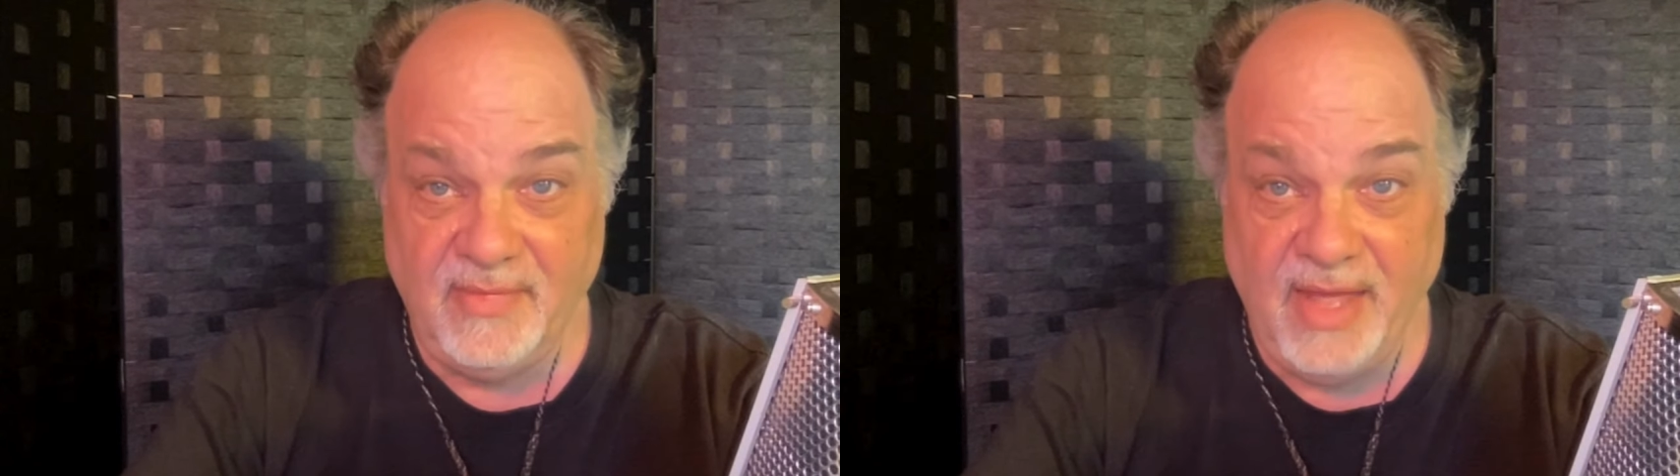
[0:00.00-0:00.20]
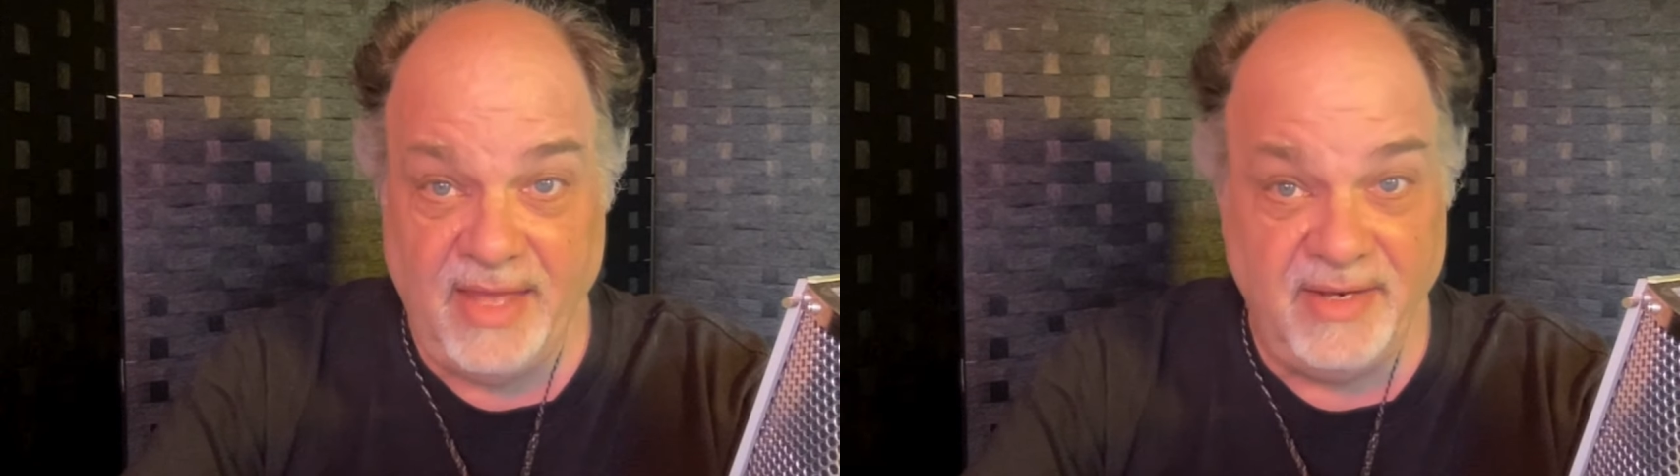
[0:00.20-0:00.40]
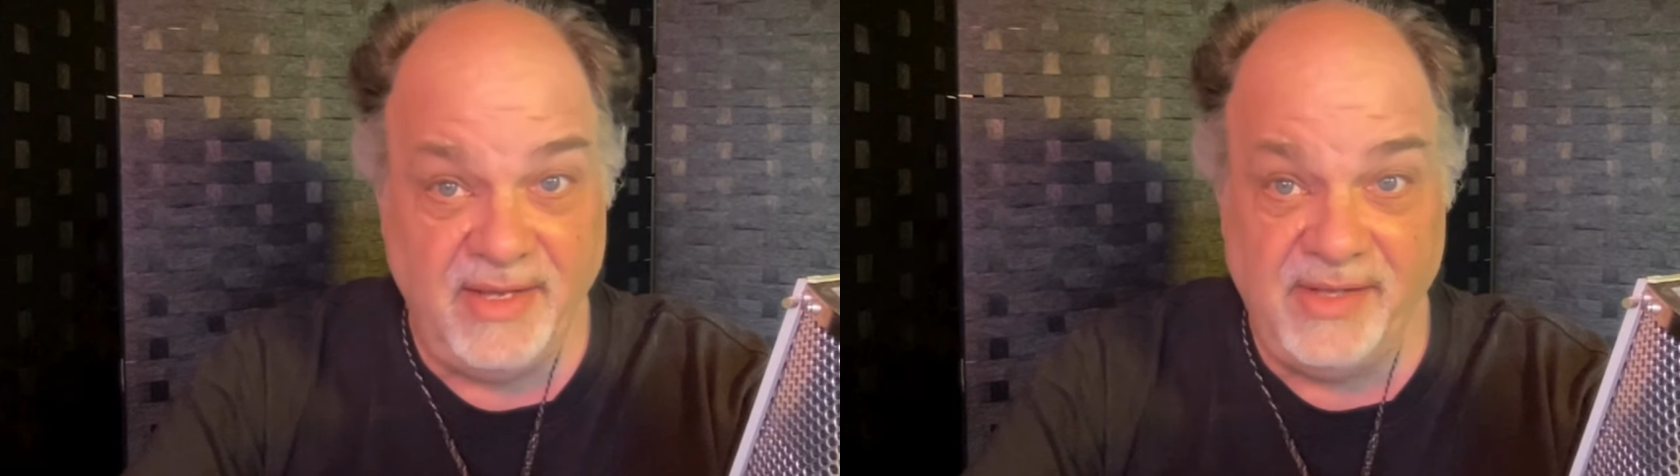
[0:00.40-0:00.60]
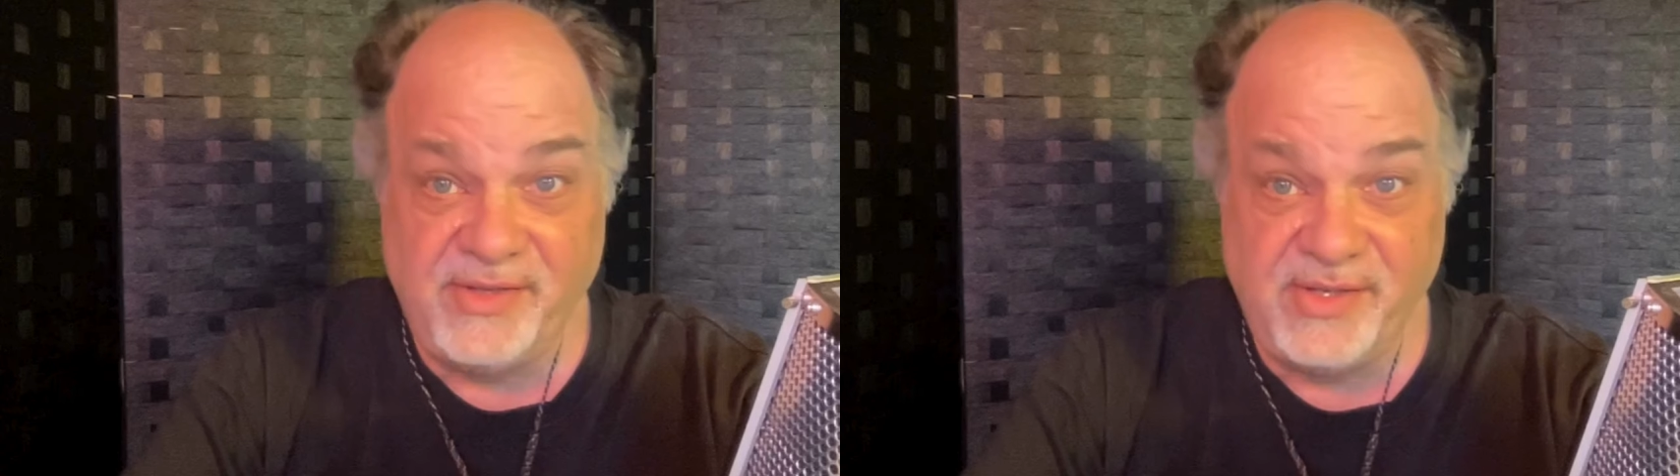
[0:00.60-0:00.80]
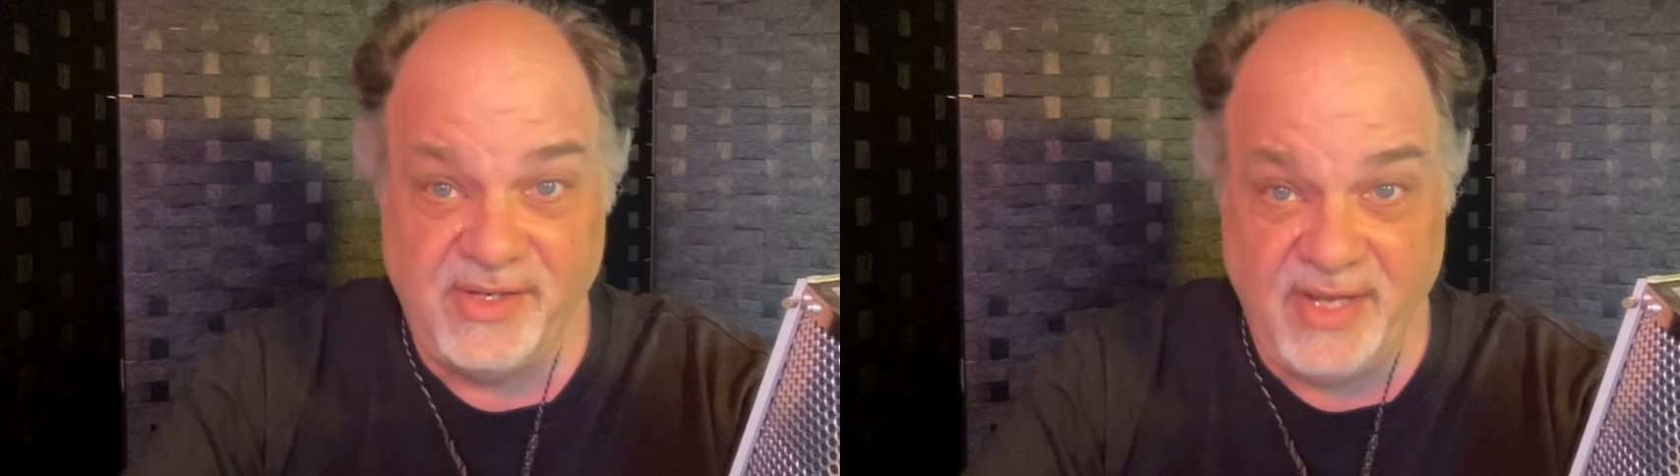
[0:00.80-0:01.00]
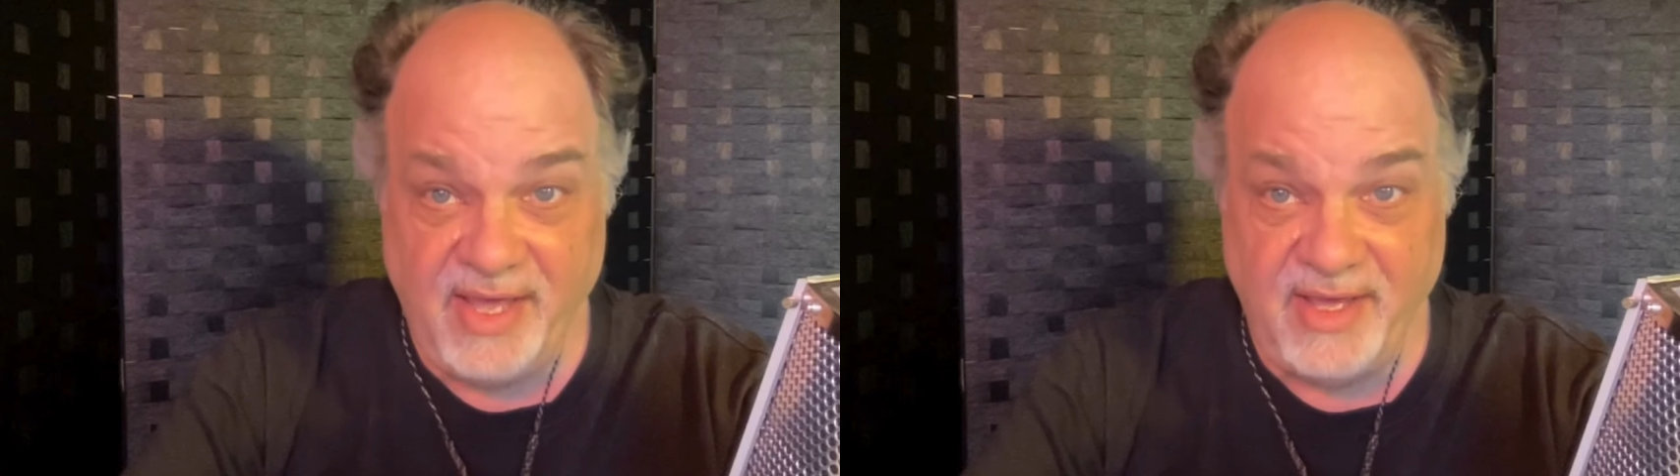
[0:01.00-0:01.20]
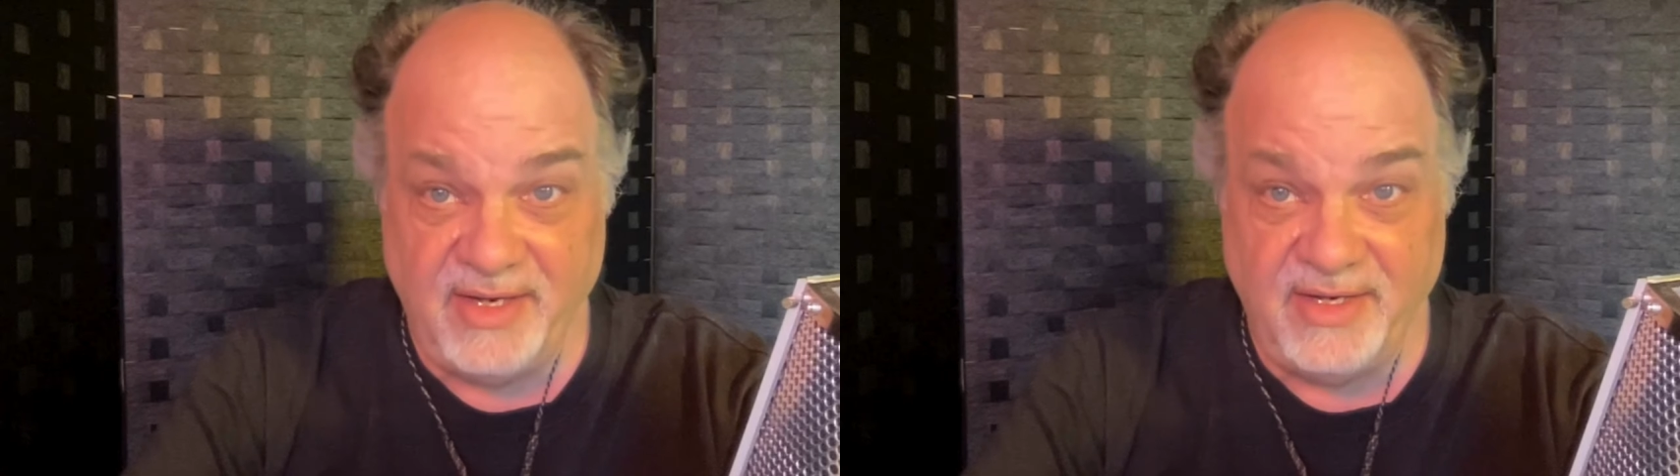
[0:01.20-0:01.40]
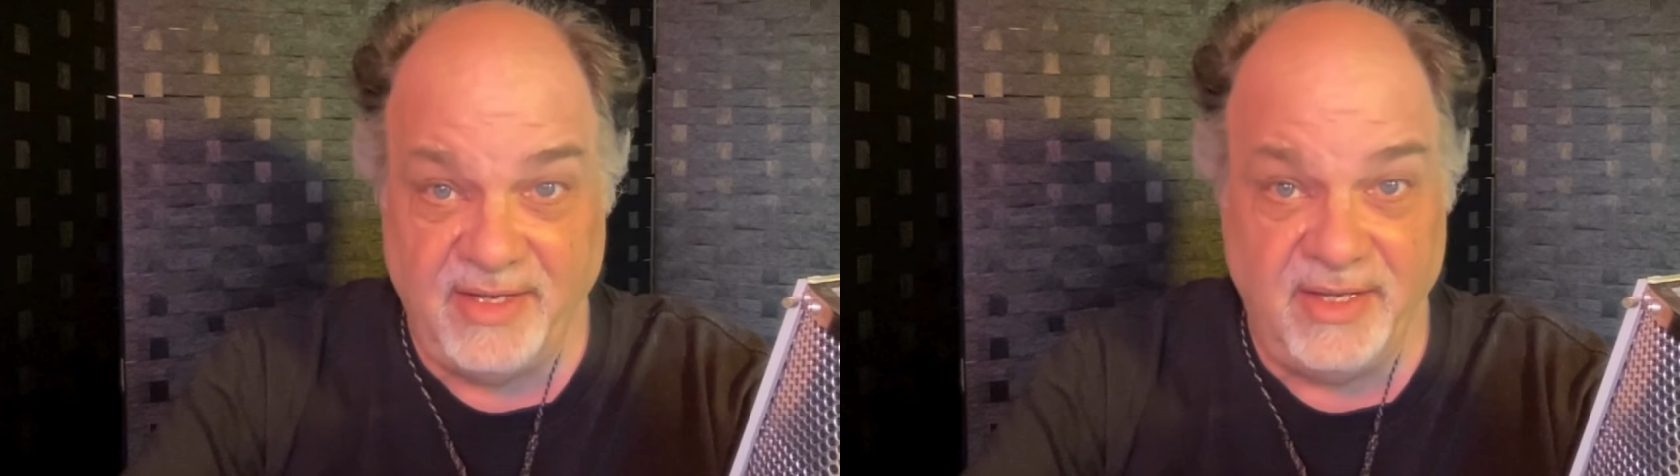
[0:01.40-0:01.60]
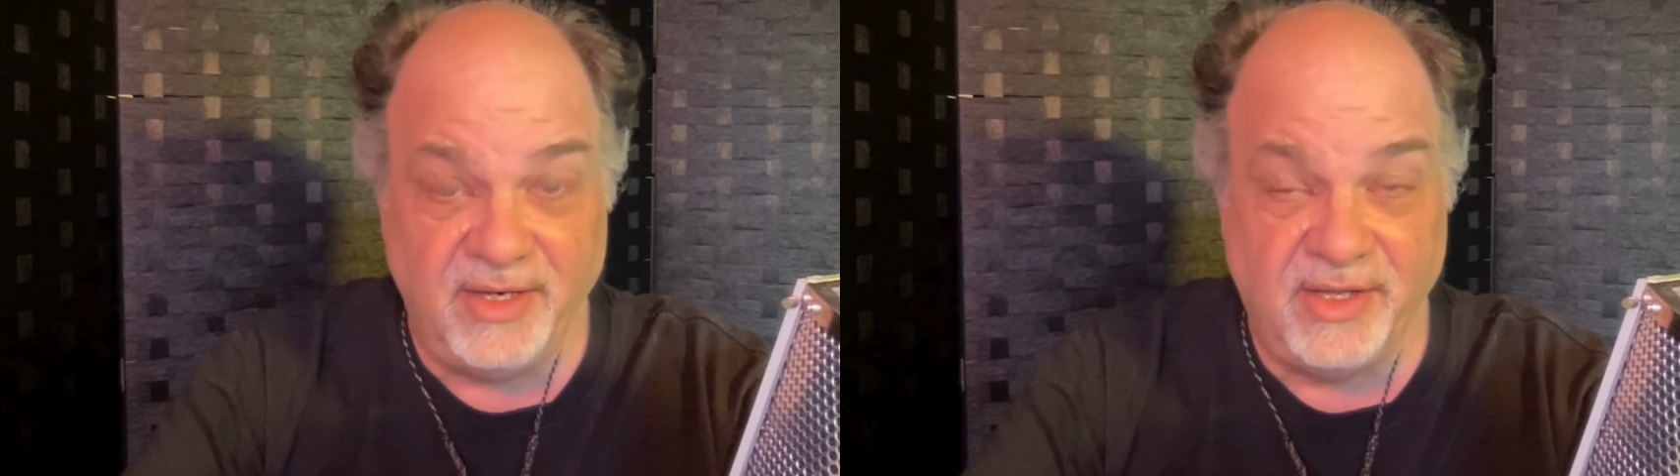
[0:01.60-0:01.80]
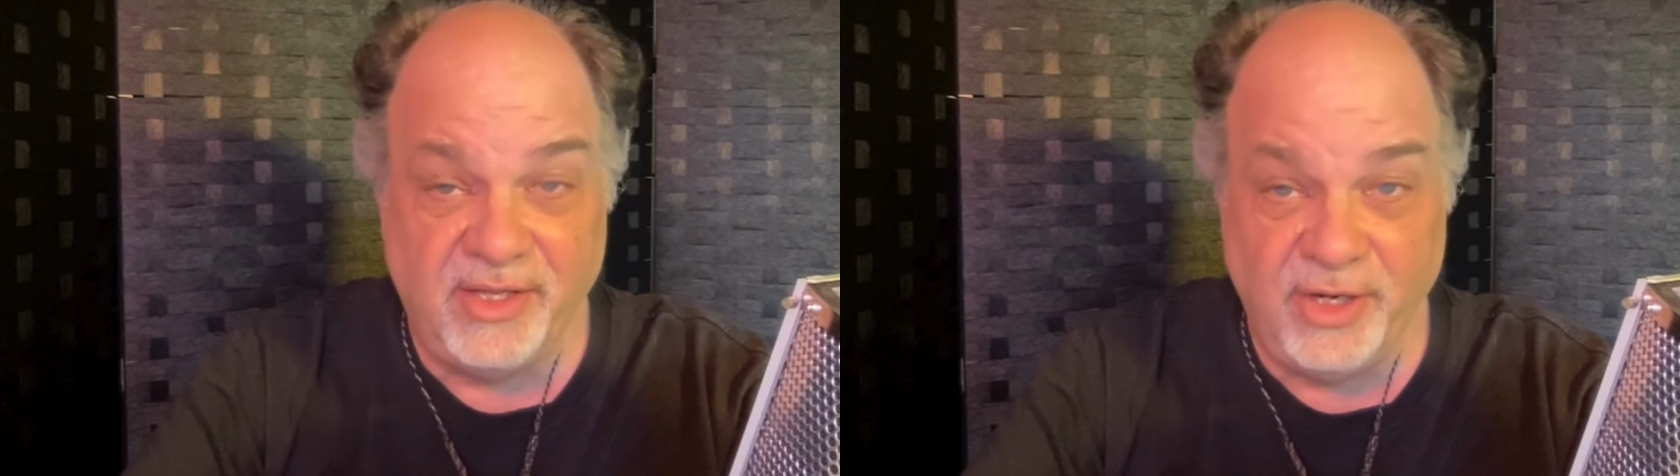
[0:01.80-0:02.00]
and it's dead in
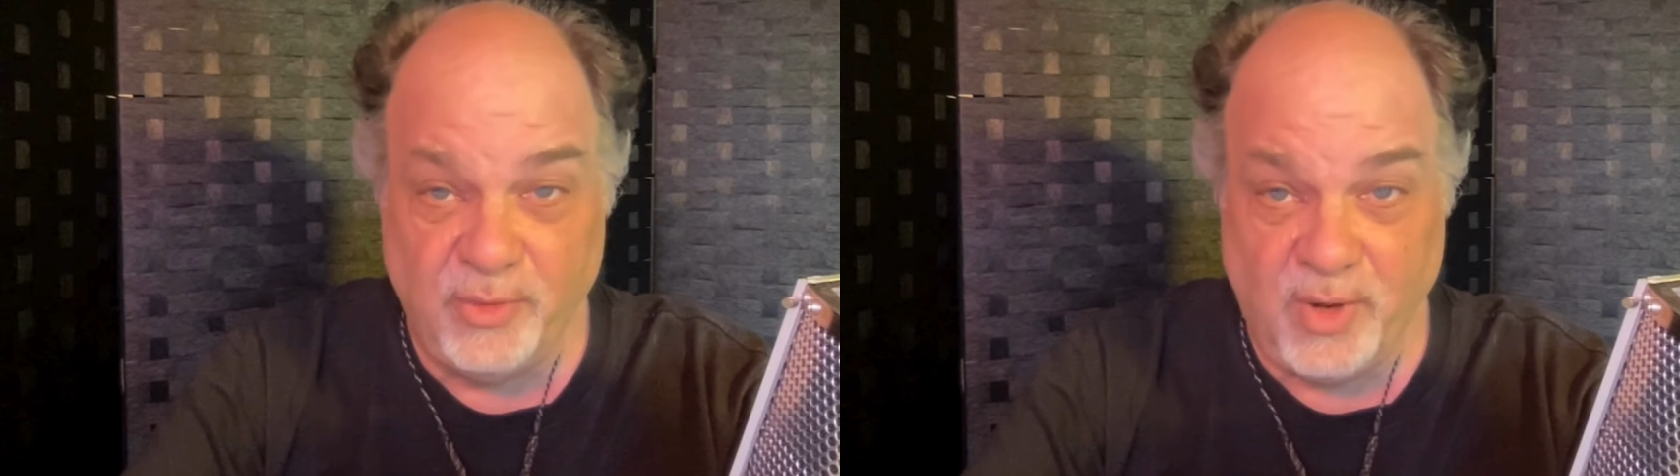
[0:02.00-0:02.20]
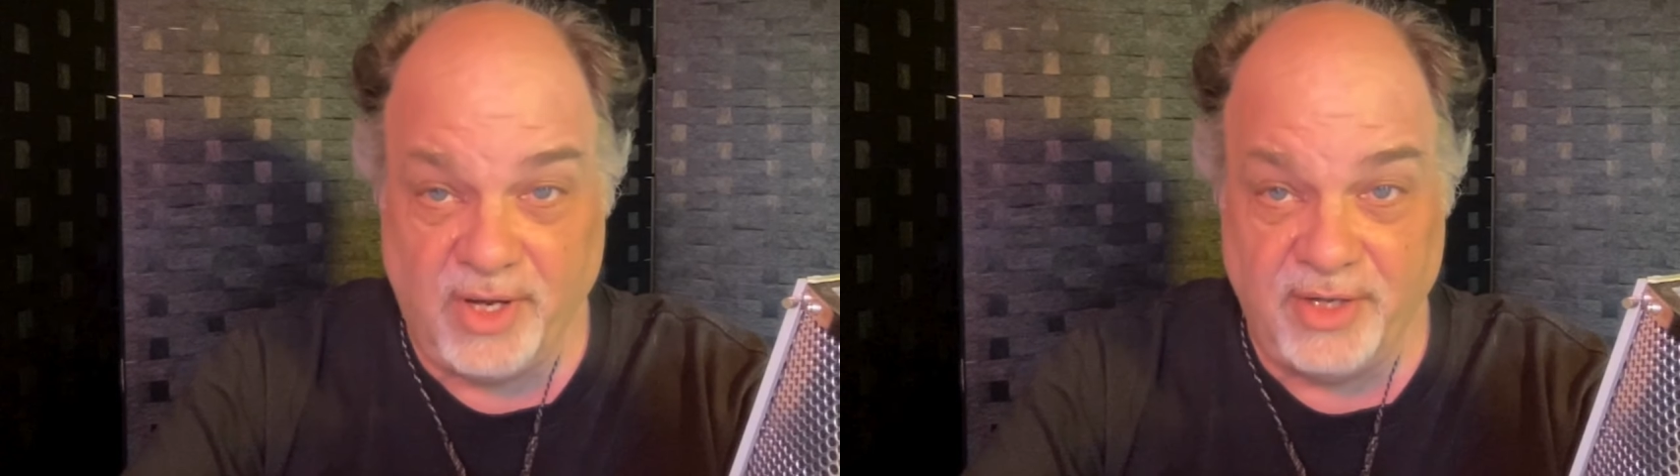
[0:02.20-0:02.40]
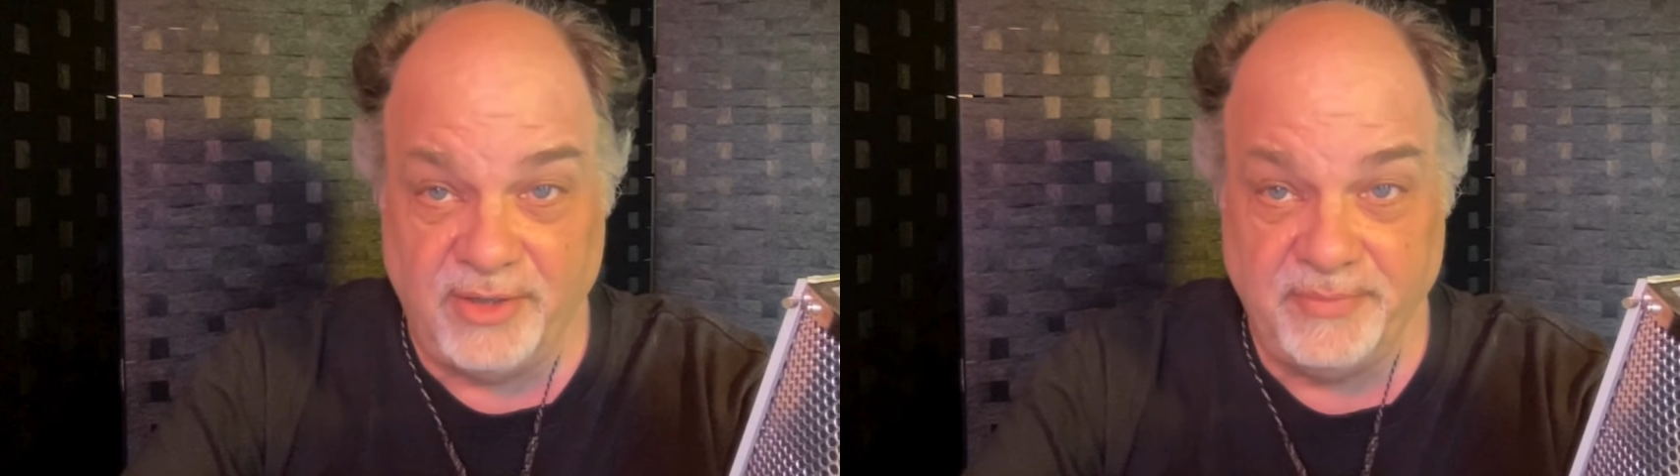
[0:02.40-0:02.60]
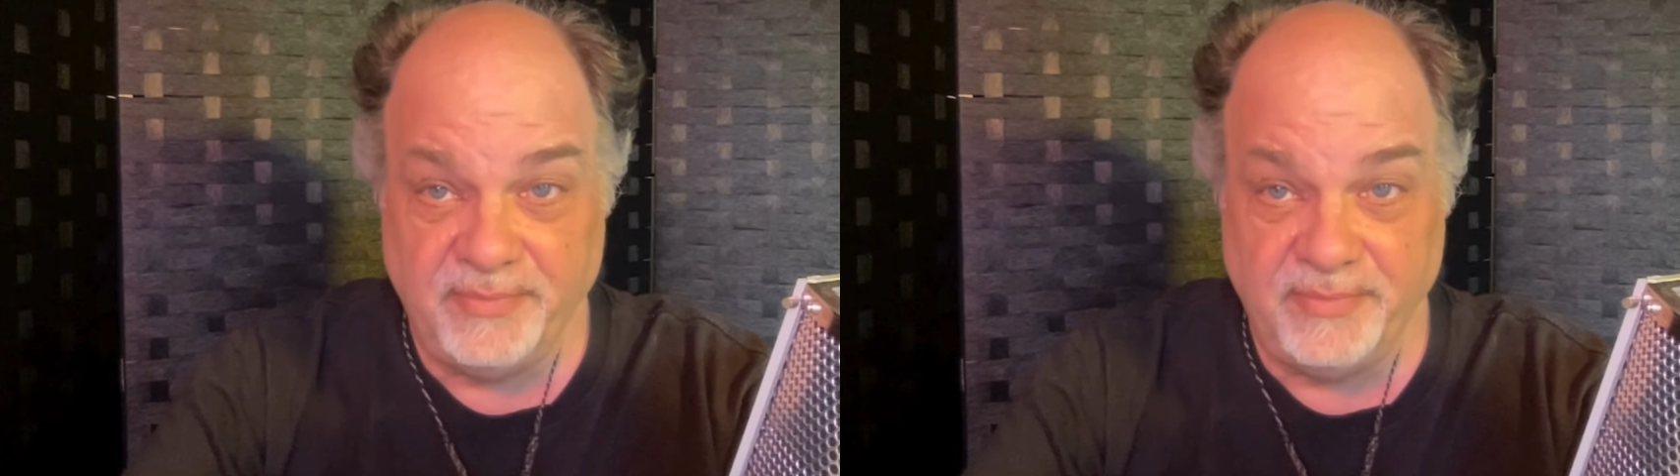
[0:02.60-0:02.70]
Clearwater.